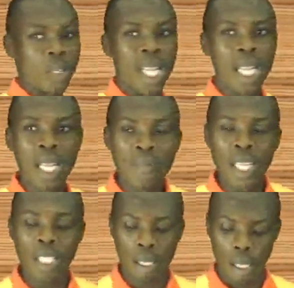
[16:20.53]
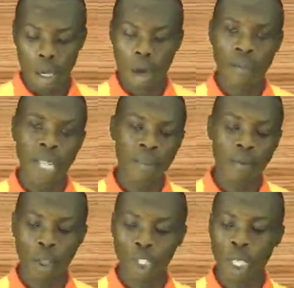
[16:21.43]
So the limit of that
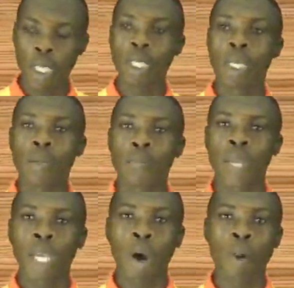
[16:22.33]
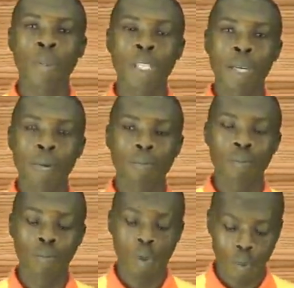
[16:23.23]
function becomes
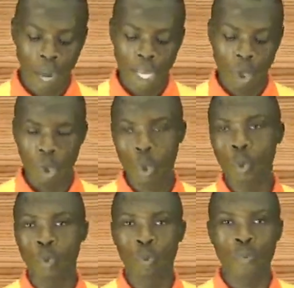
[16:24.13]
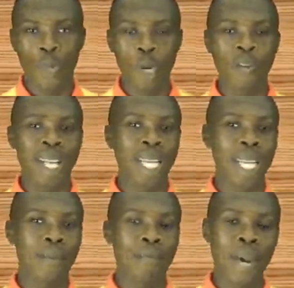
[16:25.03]
minus 2 over
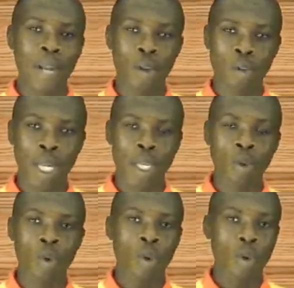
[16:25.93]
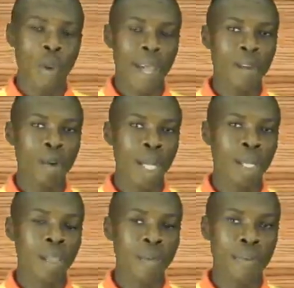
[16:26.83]
9. Minus 2 over 9. So we have looked
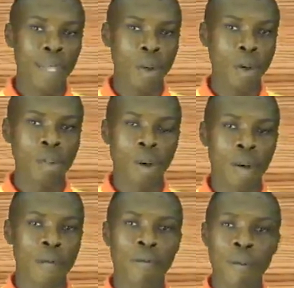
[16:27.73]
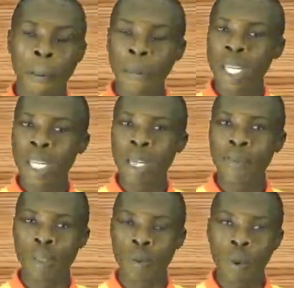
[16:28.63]
at 3 methods of obtaining
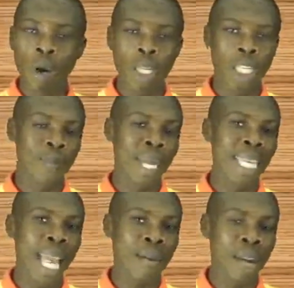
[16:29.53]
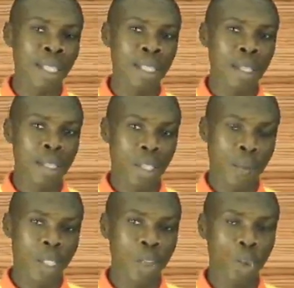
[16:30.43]
limits. 1 is by direct
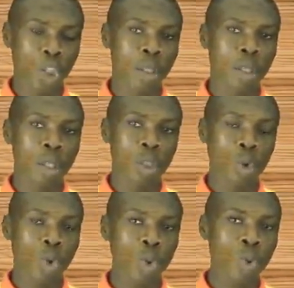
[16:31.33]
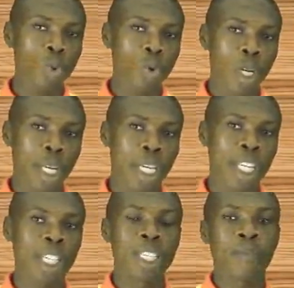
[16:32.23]
substitution. 2
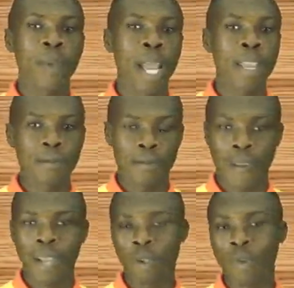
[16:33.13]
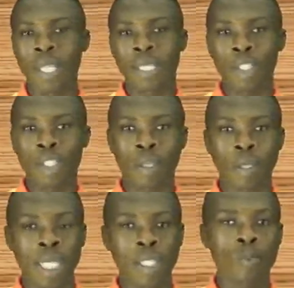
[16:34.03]
is by factorization.
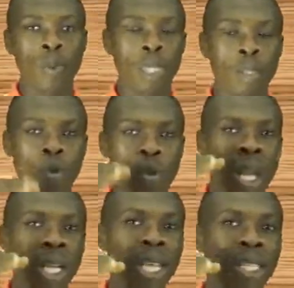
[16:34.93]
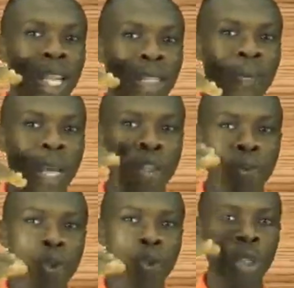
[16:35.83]
That is when you realize that by
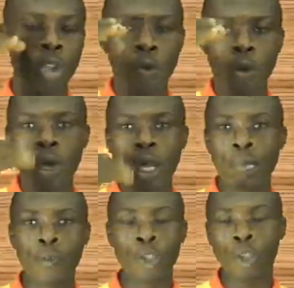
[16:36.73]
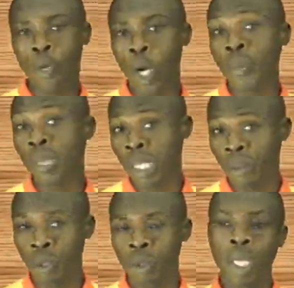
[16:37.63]
substitution, numerator and denominator becomes
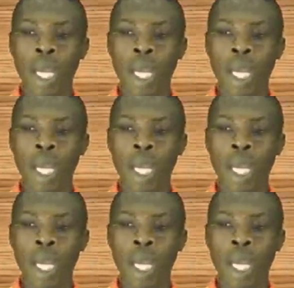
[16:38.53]
0.